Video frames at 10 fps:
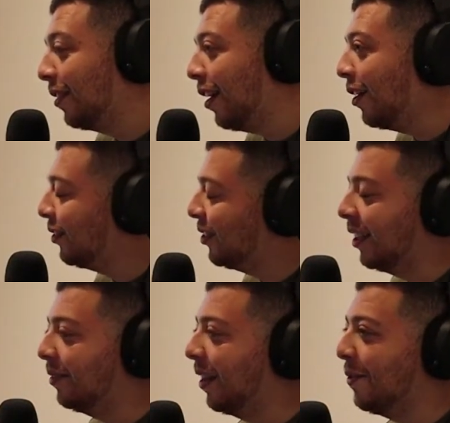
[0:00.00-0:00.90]
Oh, see,
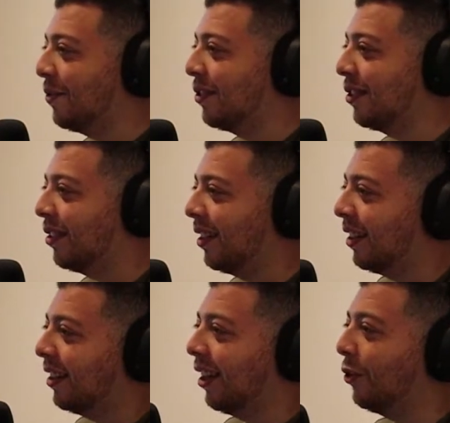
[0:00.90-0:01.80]

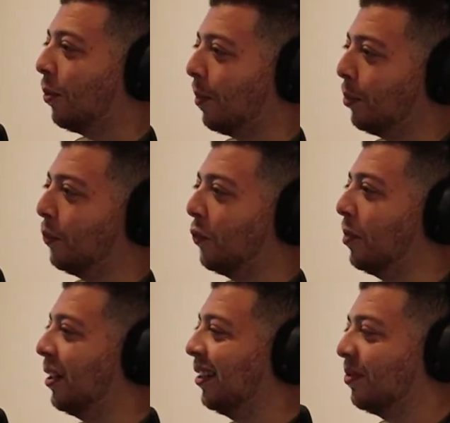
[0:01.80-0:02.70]
I got one bought for me,
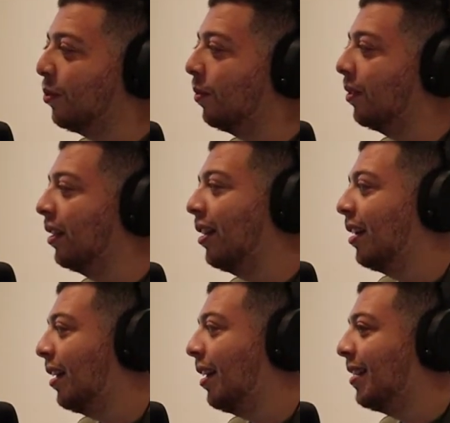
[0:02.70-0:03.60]
and it's
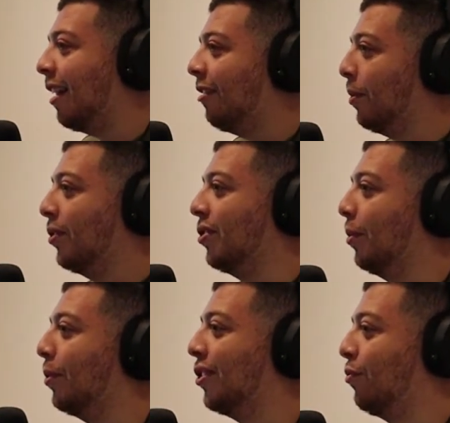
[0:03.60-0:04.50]
Harry Potter. I
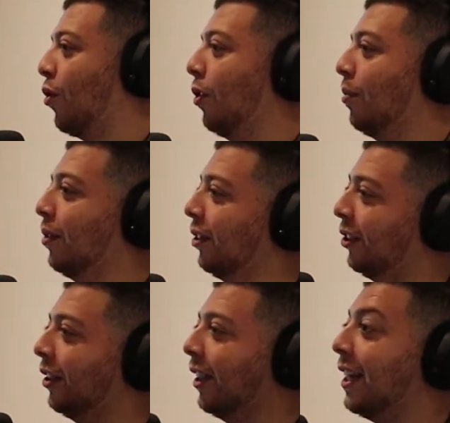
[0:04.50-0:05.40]
wanted Ron, but, you
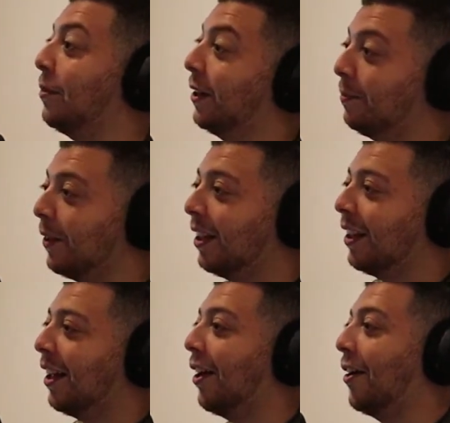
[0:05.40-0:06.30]
know. Anyway,
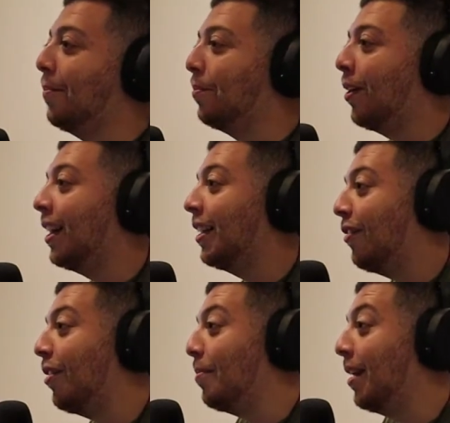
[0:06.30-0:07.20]
but I had
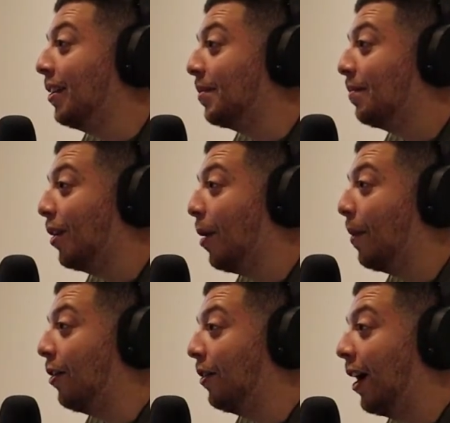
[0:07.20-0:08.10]
nightmares
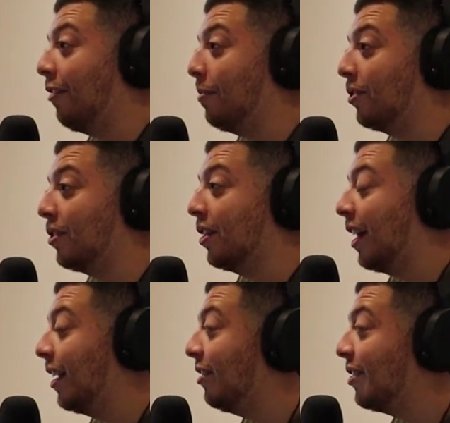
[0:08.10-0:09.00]
about Harry Potter,
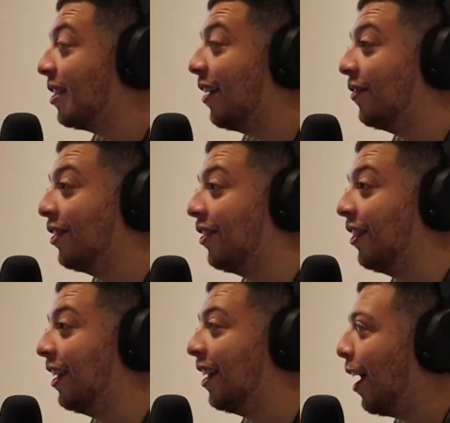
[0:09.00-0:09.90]
and I used to
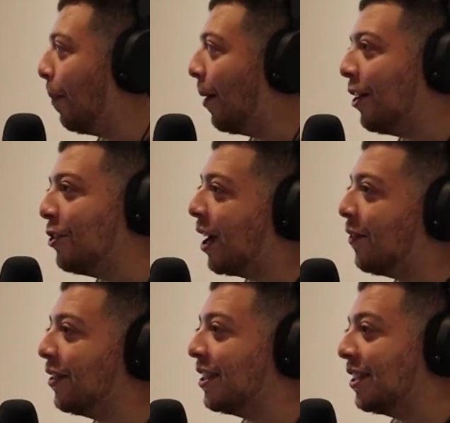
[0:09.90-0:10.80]
have
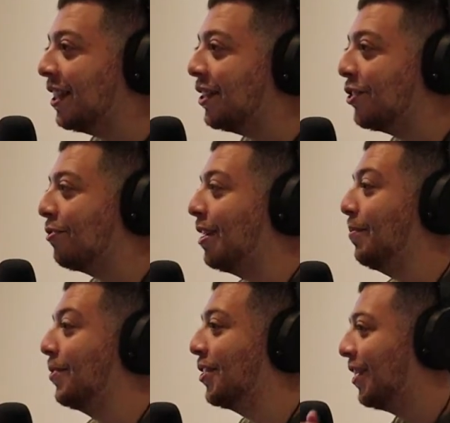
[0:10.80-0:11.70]
these
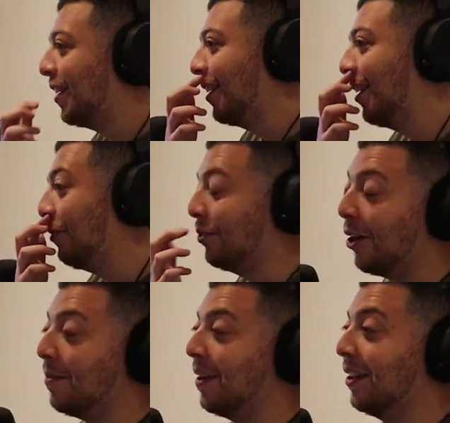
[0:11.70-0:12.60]
dreams, like, all
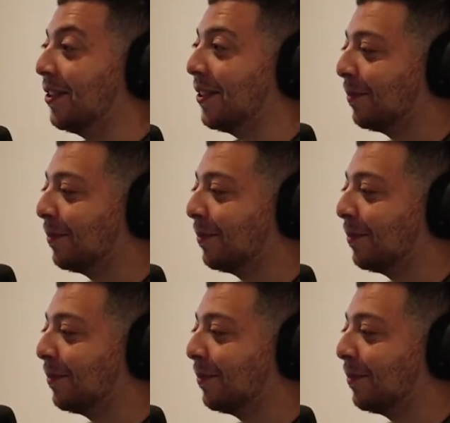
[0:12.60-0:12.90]
nightmares.